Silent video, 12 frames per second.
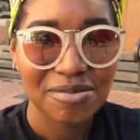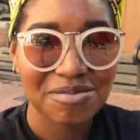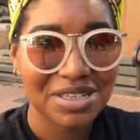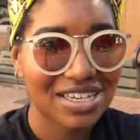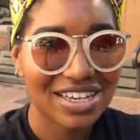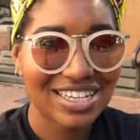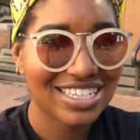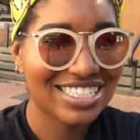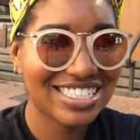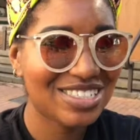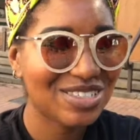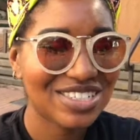
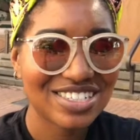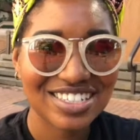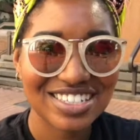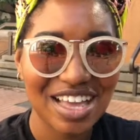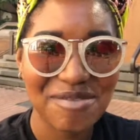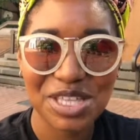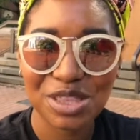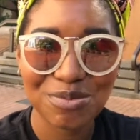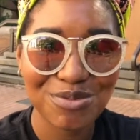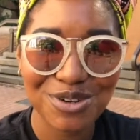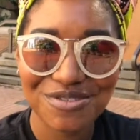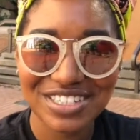Because, I mean, the
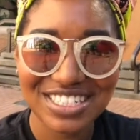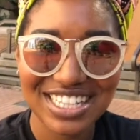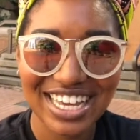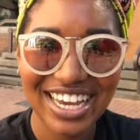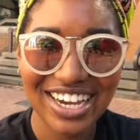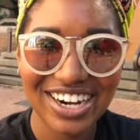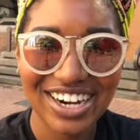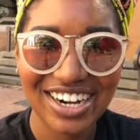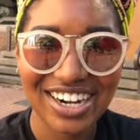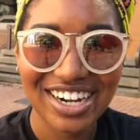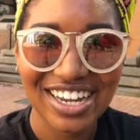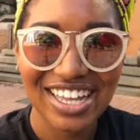proof is there.
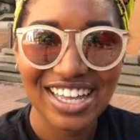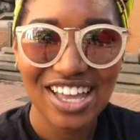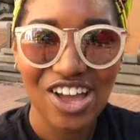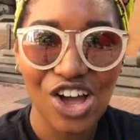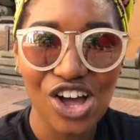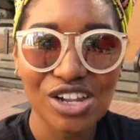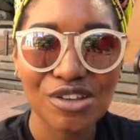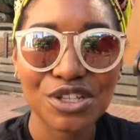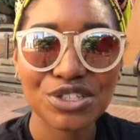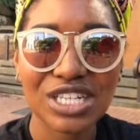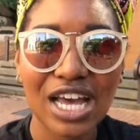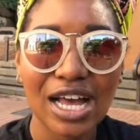All of
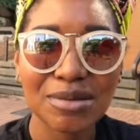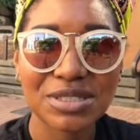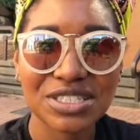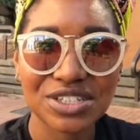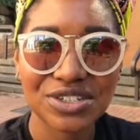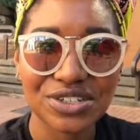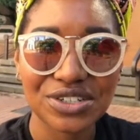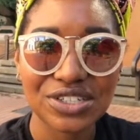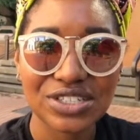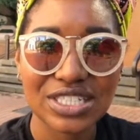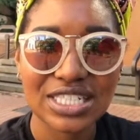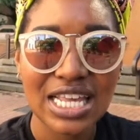those
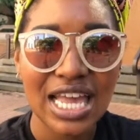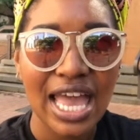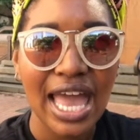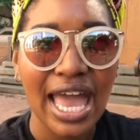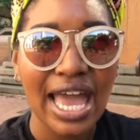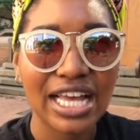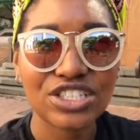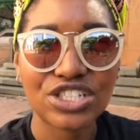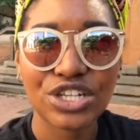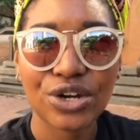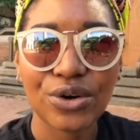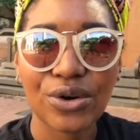obstacles. And
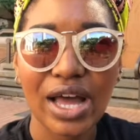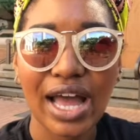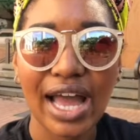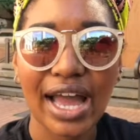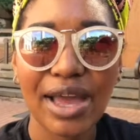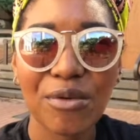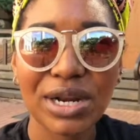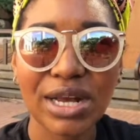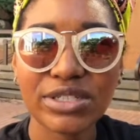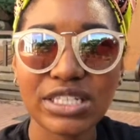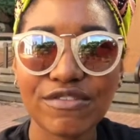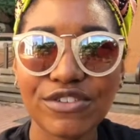so when I
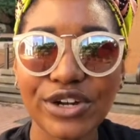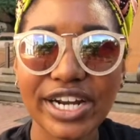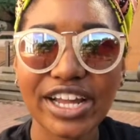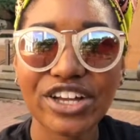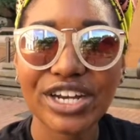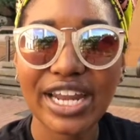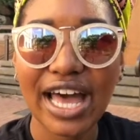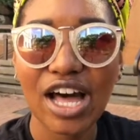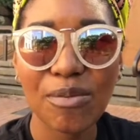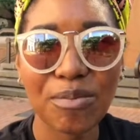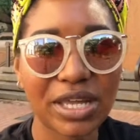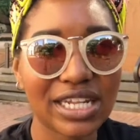was in Florida, I couldn't
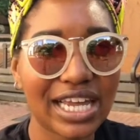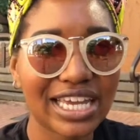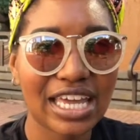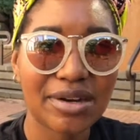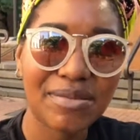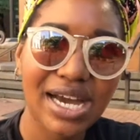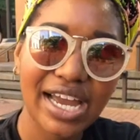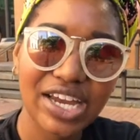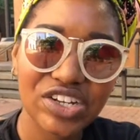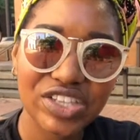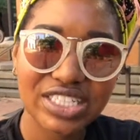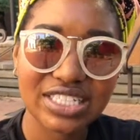help but like
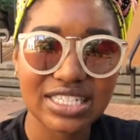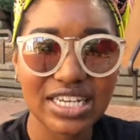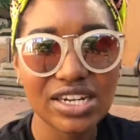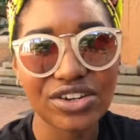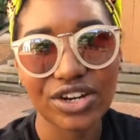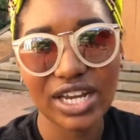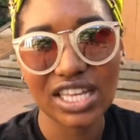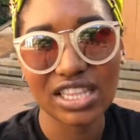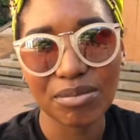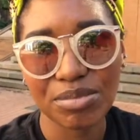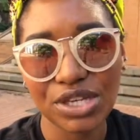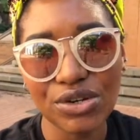admire the scenery and
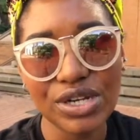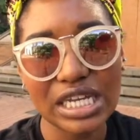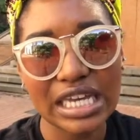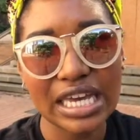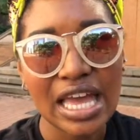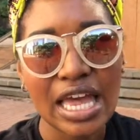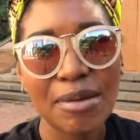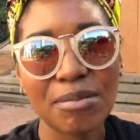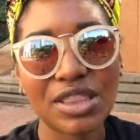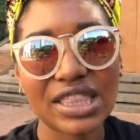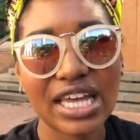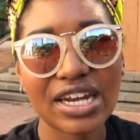the beauty,
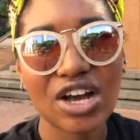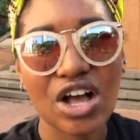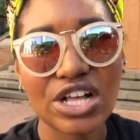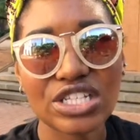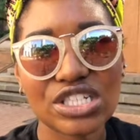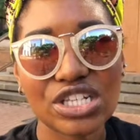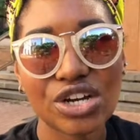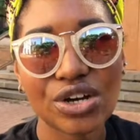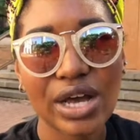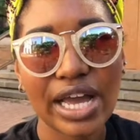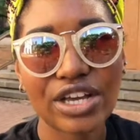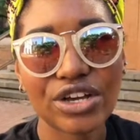but then
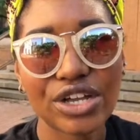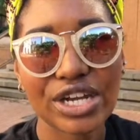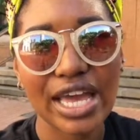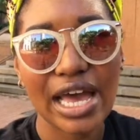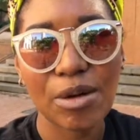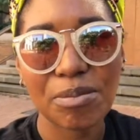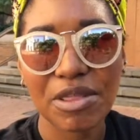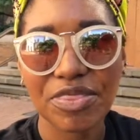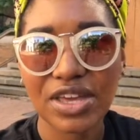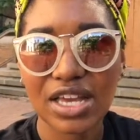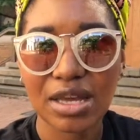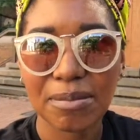also I couldn't help but
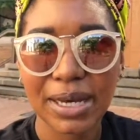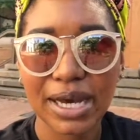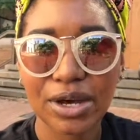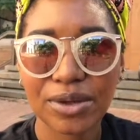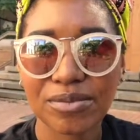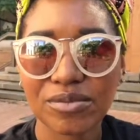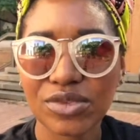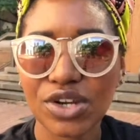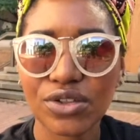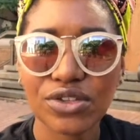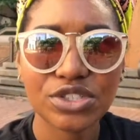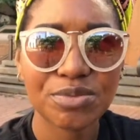think about,
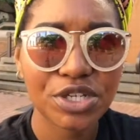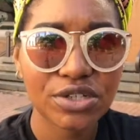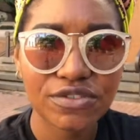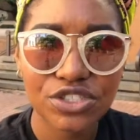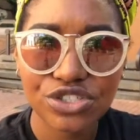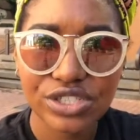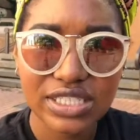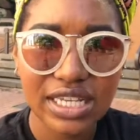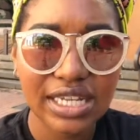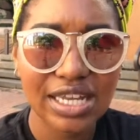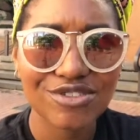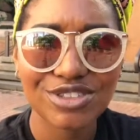oh, those beautiful trees I
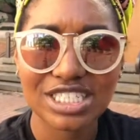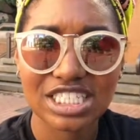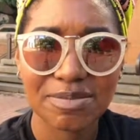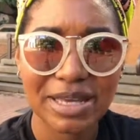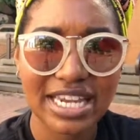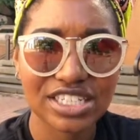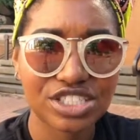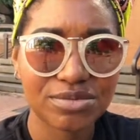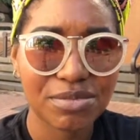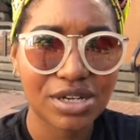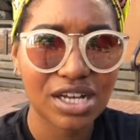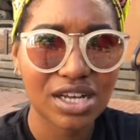love with the Spanish
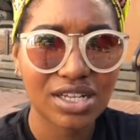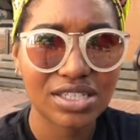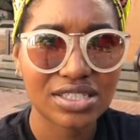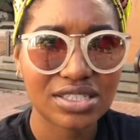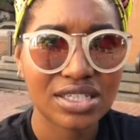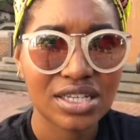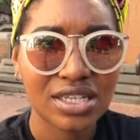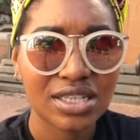moss.